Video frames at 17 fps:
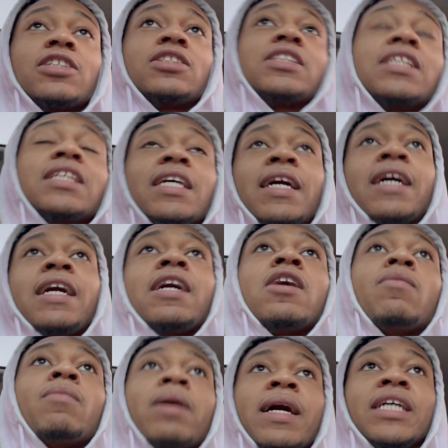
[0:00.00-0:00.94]
today
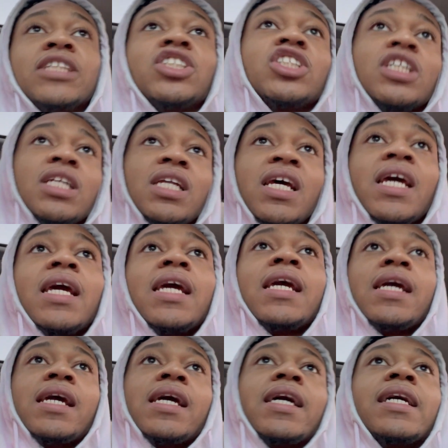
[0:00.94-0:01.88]
on my agenda
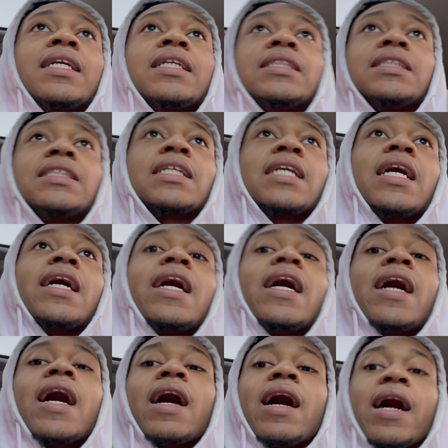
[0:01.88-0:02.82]
is
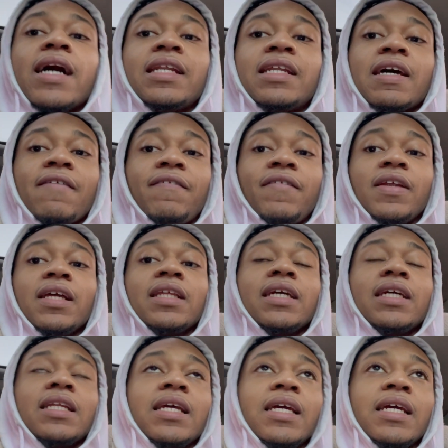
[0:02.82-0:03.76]
I
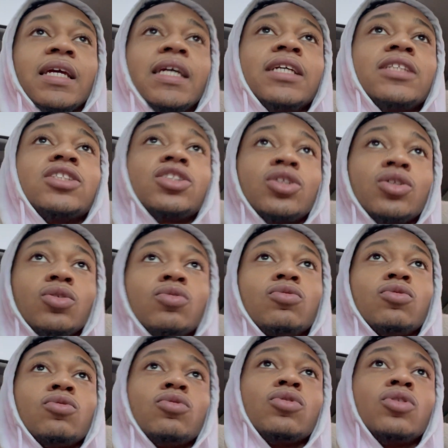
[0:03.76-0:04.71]
definitely need
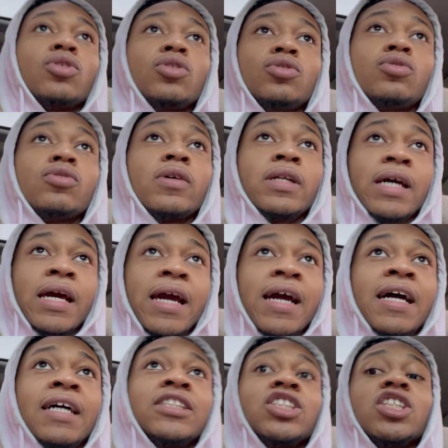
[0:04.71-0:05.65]
to
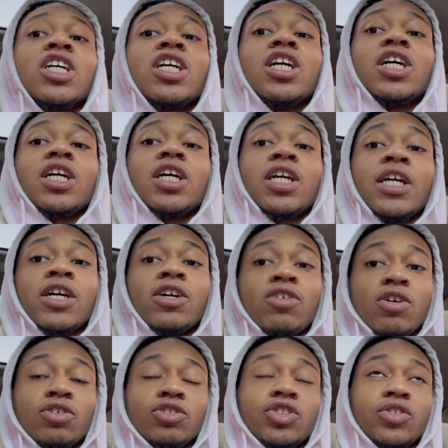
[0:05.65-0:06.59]
DoorDash, get
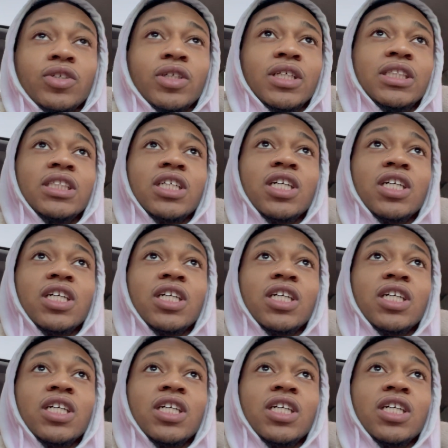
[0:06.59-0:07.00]
groceries,